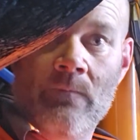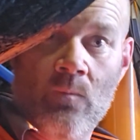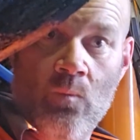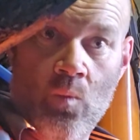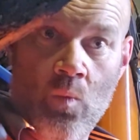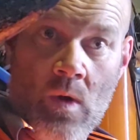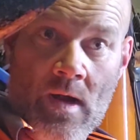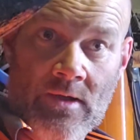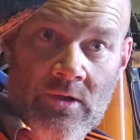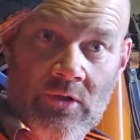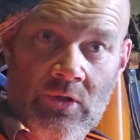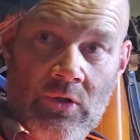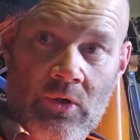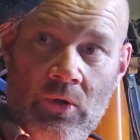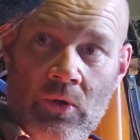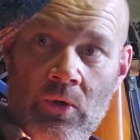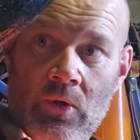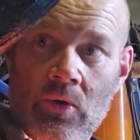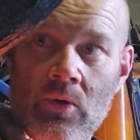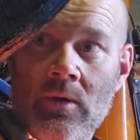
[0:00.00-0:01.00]
Once
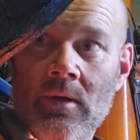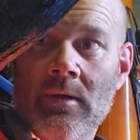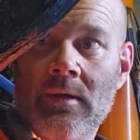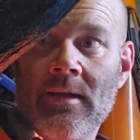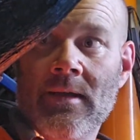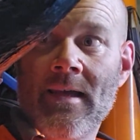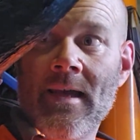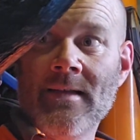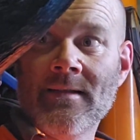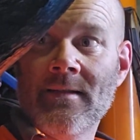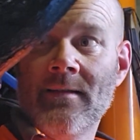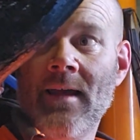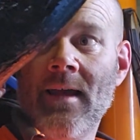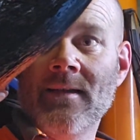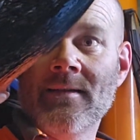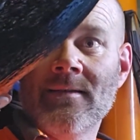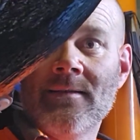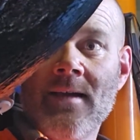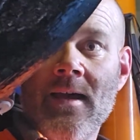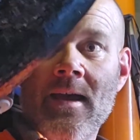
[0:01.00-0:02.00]
you get to that
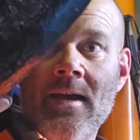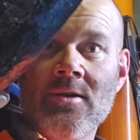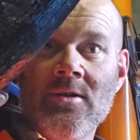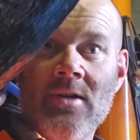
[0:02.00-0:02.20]
stage